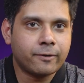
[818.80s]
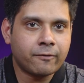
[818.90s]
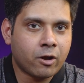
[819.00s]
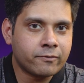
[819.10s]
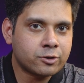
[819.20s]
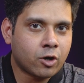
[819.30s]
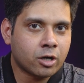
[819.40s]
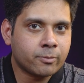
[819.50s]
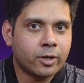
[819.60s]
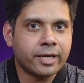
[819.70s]
We have always
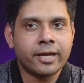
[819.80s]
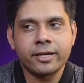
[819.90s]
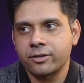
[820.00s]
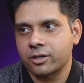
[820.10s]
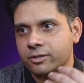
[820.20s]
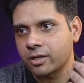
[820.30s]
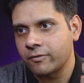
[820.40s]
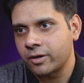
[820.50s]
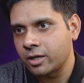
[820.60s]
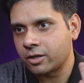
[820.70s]
talked about AI in drug
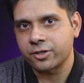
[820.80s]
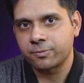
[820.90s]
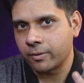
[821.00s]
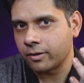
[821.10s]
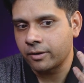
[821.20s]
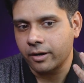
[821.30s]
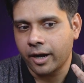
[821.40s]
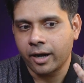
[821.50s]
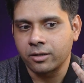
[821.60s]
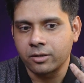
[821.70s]
discovery, CRISPR,
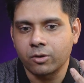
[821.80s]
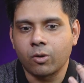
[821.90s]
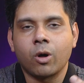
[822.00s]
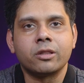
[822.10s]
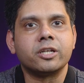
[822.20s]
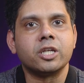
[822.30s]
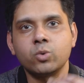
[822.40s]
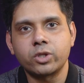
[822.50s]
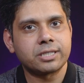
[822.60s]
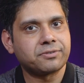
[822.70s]
and all the
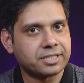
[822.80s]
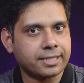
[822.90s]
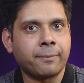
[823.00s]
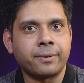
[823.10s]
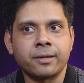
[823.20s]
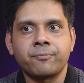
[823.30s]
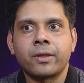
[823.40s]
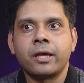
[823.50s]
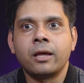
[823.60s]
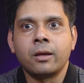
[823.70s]
new things which is happening.
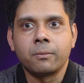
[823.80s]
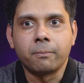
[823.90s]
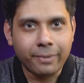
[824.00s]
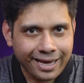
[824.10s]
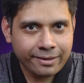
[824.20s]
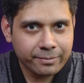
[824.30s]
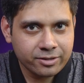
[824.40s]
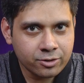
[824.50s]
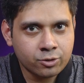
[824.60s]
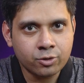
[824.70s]
My
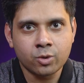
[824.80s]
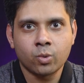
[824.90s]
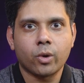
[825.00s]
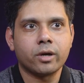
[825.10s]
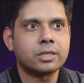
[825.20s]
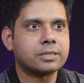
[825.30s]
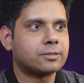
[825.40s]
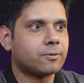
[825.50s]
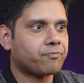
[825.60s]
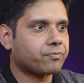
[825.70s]
message to you is
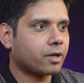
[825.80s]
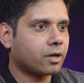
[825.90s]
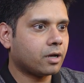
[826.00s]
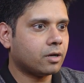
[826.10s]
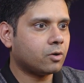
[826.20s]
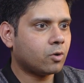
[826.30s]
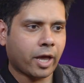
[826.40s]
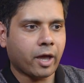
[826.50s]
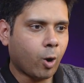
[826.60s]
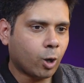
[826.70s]

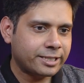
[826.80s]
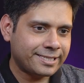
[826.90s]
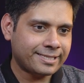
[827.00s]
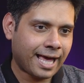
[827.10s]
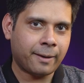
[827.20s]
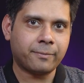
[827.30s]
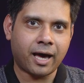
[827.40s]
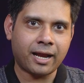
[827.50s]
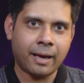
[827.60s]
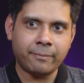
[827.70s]
okay, all these
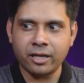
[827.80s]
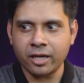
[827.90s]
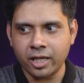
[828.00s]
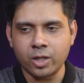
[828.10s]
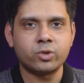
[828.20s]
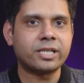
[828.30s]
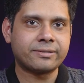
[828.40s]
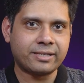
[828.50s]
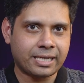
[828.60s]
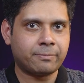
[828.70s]
are happening and new
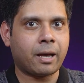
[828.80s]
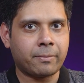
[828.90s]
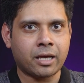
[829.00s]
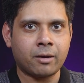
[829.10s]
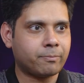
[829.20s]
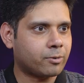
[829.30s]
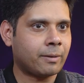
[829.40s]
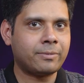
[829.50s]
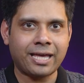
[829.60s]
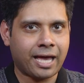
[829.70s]
things will keep coming up.
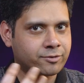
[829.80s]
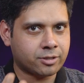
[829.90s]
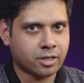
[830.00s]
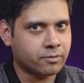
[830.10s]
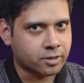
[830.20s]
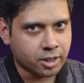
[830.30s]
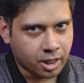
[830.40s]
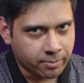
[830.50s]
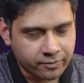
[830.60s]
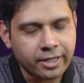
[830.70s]
Probably I have just covered the
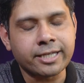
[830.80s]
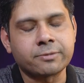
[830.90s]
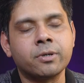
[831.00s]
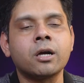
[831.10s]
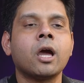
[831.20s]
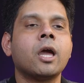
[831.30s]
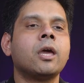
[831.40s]
tip of the iceberg.